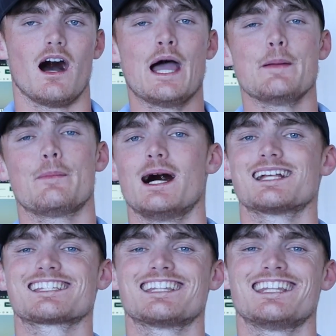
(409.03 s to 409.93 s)
I
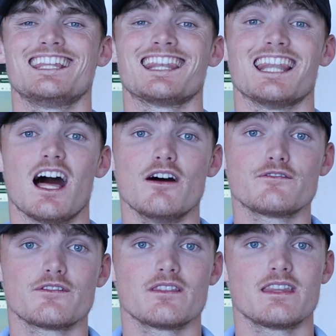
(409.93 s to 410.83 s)
personally
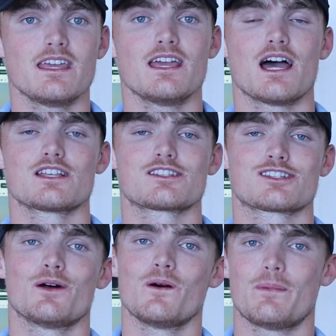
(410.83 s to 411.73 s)
love the
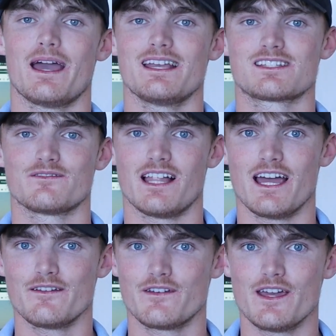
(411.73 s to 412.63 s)
slower pace of
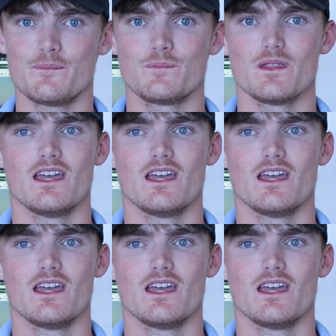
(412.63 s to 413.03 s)
life here.